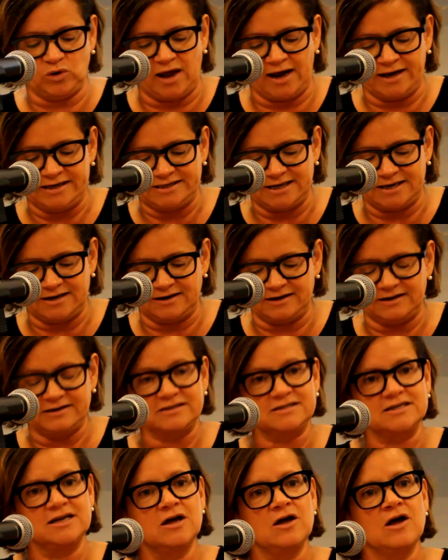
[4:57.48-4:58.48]

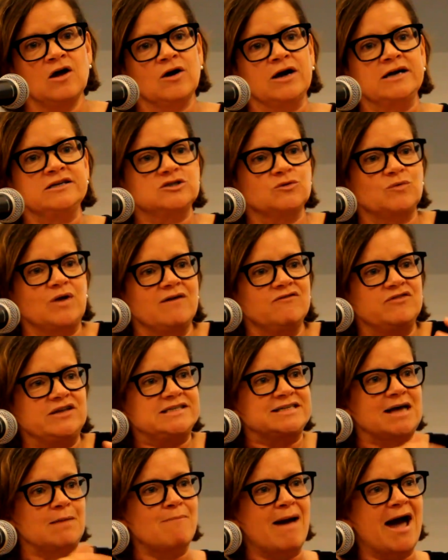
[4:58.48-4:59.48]
identities. And so we have
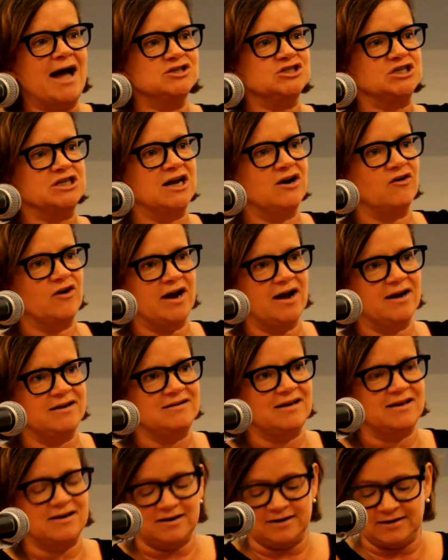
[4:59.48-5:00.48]
these imaginary
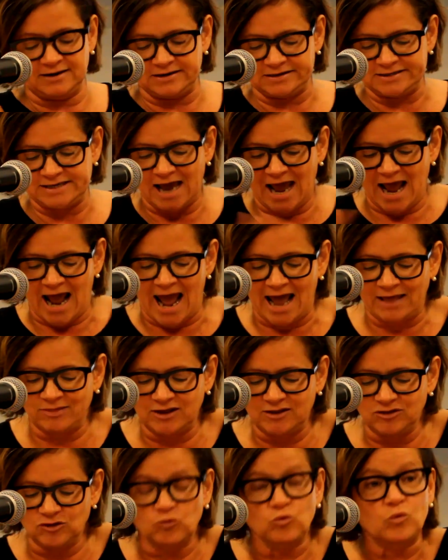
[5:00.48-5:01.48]
identities, and
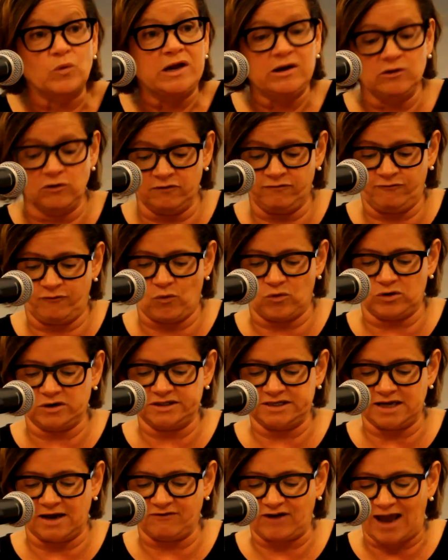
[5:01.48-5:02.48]
then the real
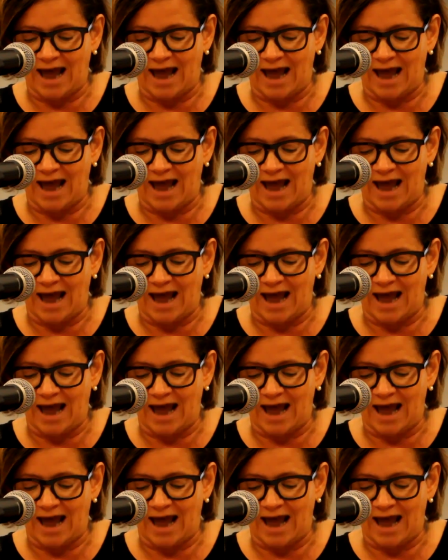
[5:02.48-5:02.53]
force of